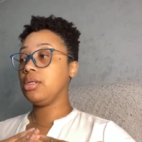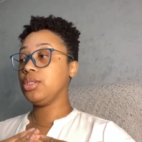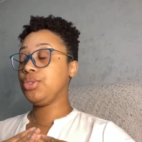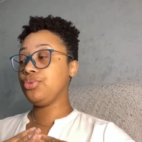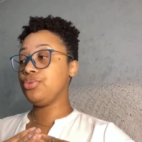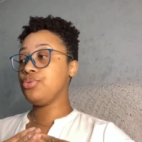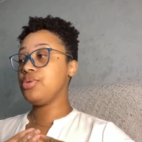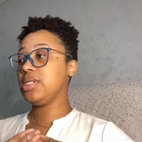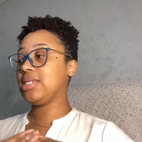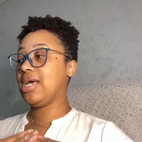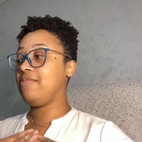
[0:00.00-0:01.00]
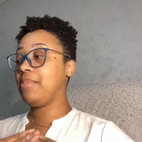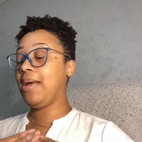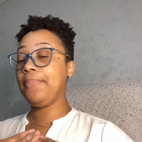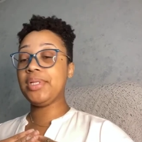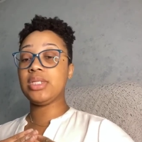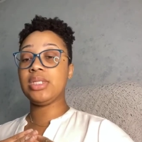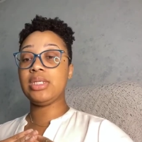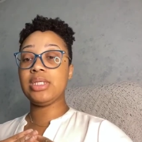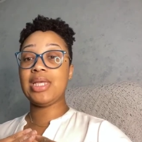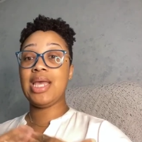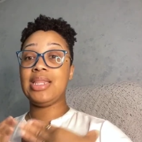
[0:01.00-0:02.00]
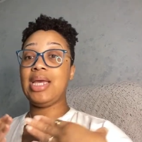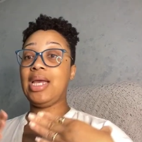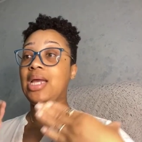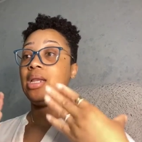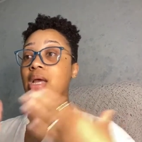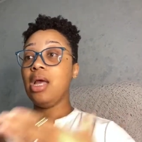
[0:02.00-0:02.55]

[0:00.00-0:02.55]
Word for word: do inside of my businesses and that